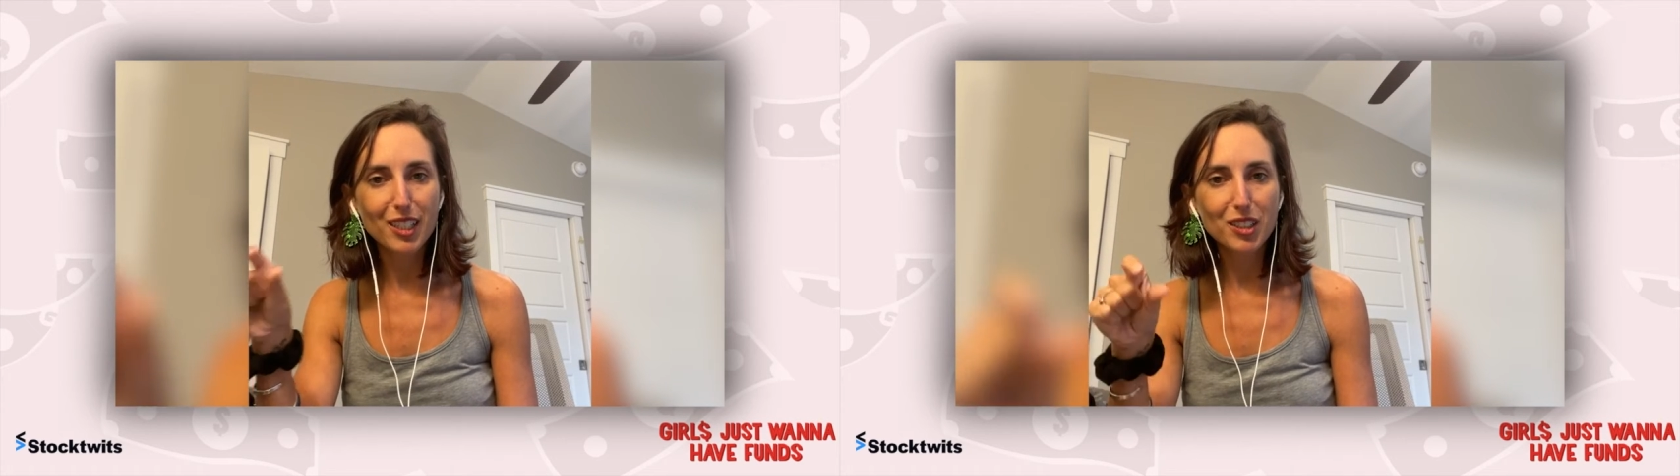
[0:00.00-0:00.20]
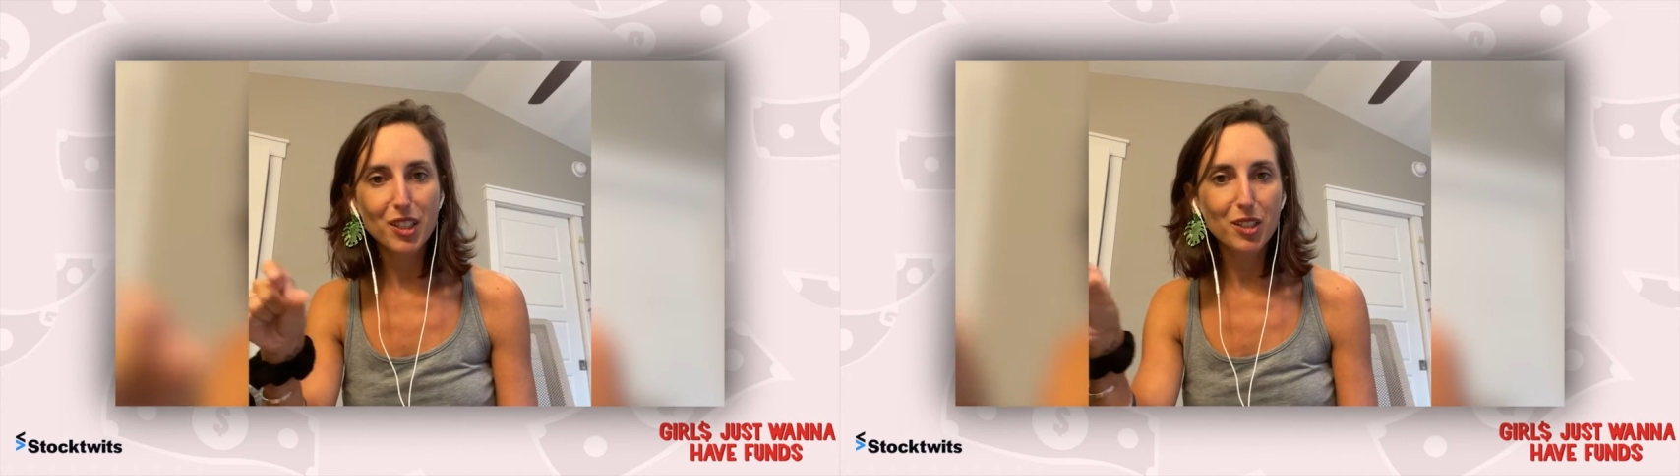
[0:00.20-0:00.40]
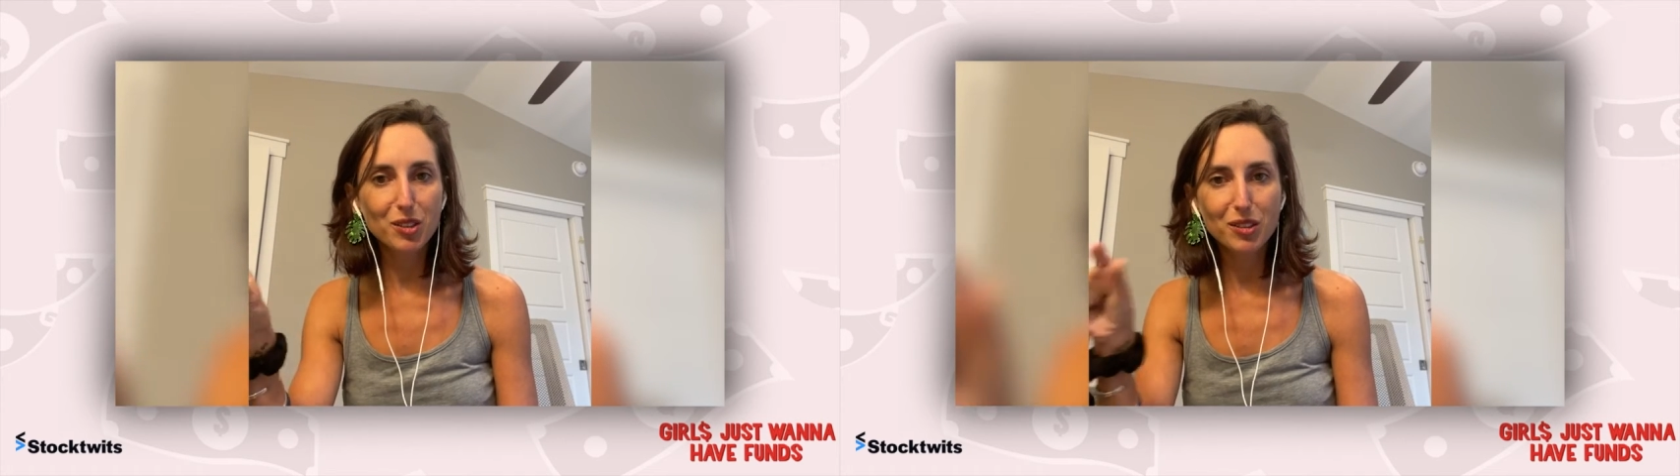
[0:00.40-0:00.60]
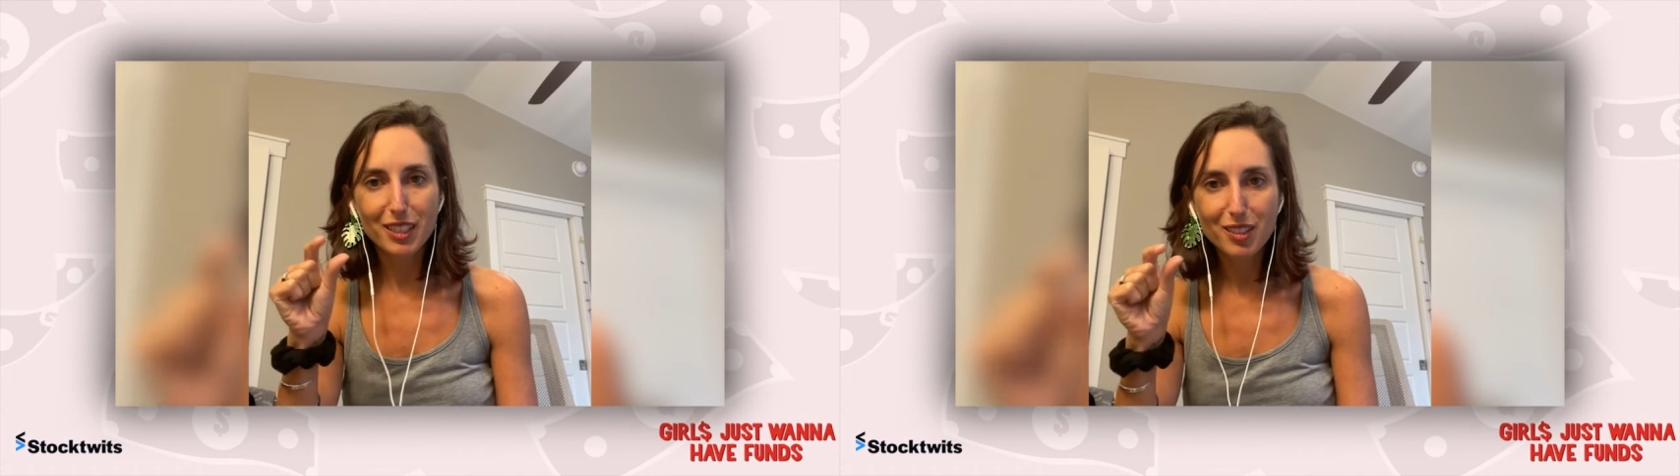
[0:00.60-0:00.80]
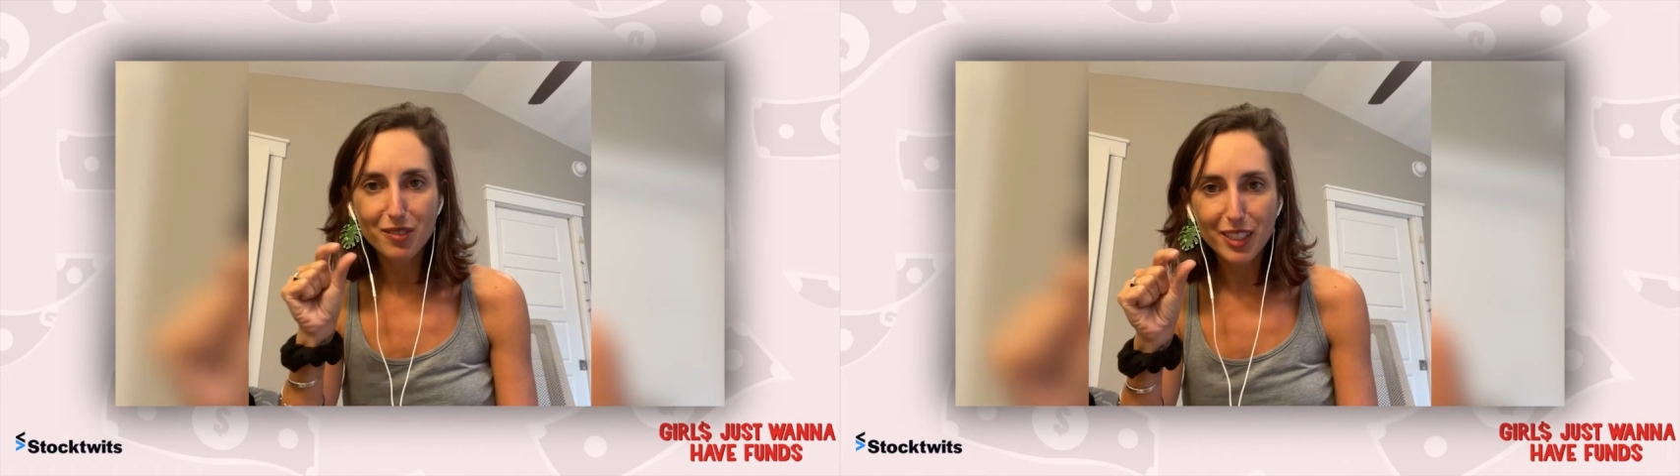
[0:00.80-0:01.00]
loan
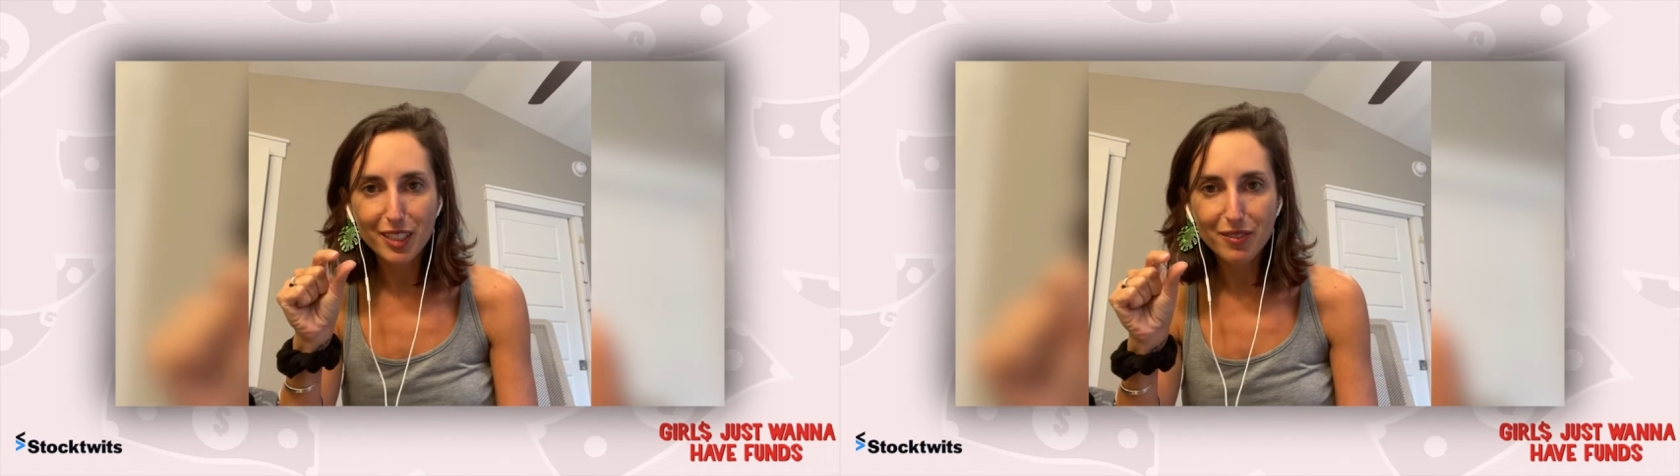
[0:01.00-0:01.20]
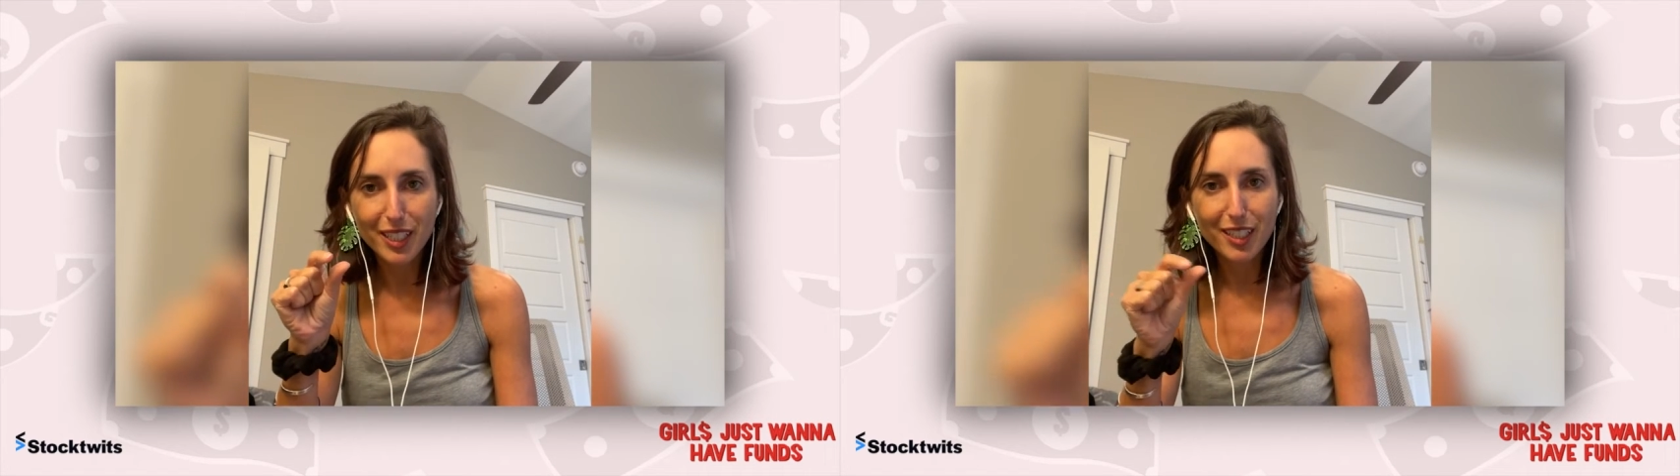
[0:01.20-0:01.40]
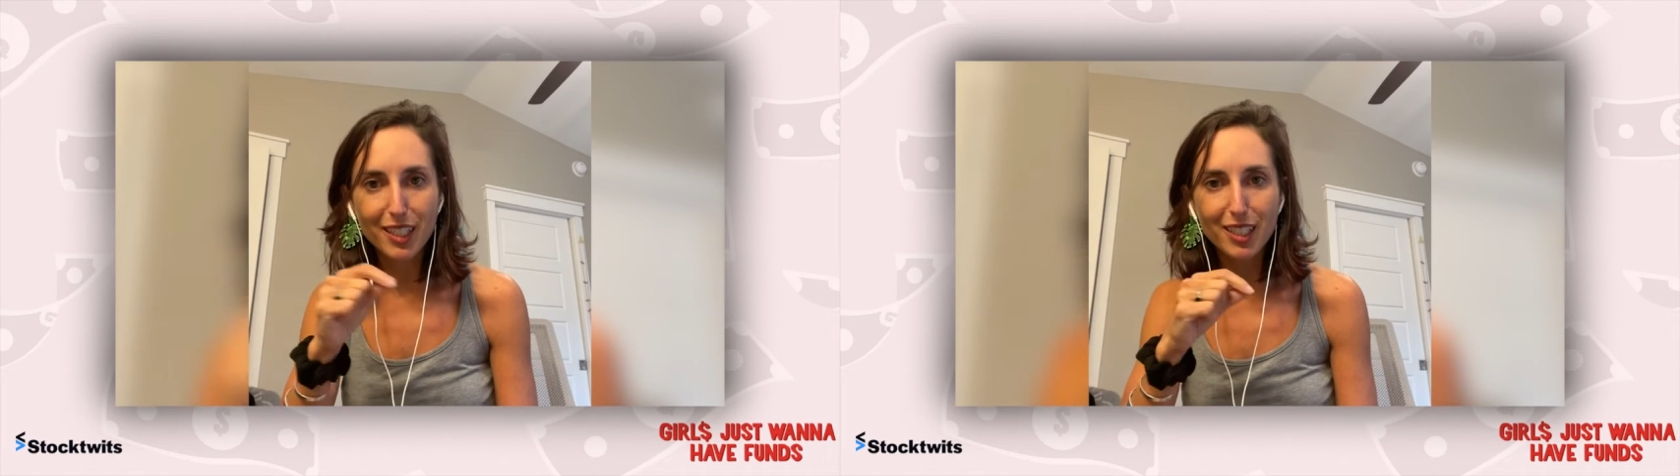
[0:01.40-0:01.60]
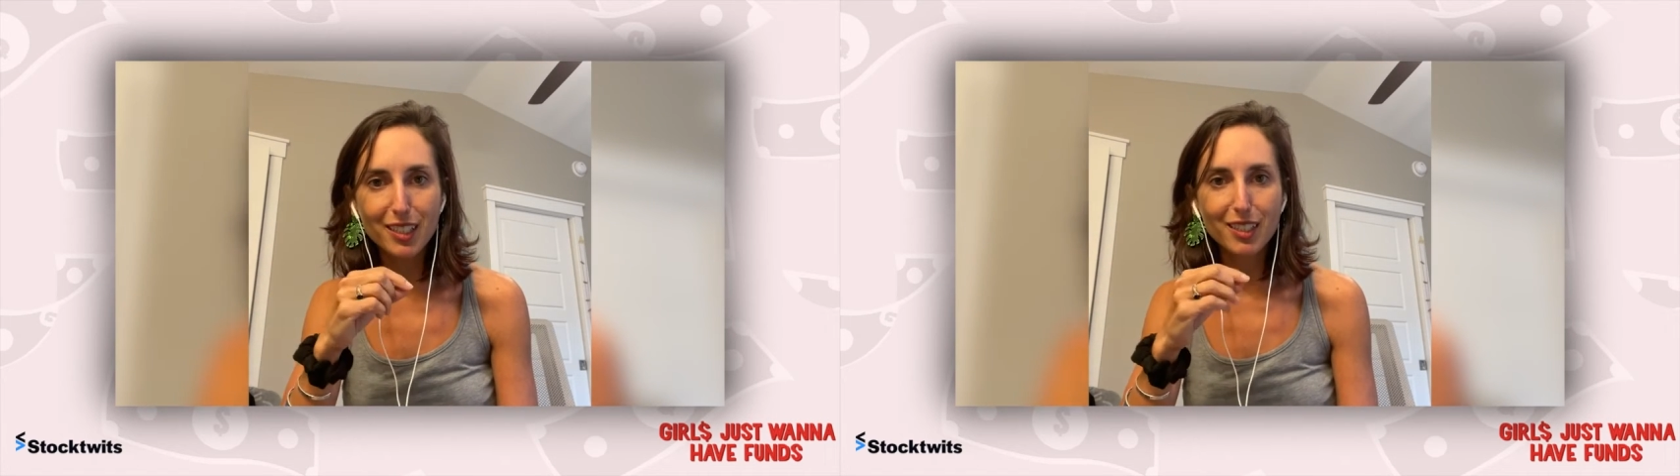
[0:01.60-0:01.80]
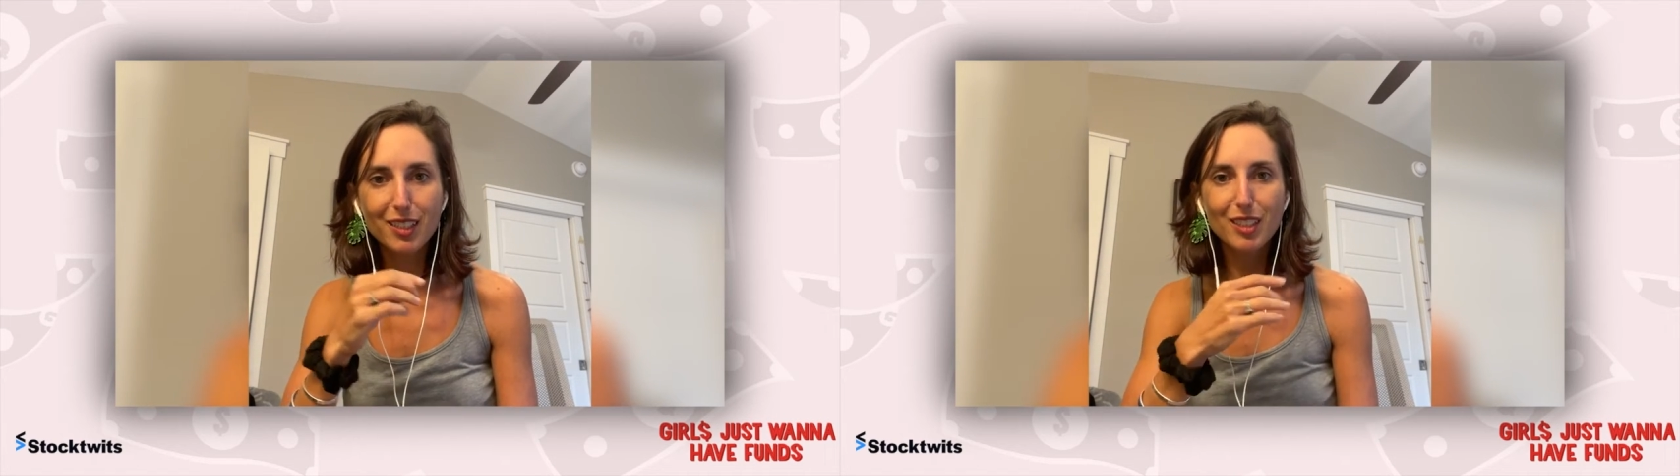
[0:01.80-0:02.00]
that's very finite, and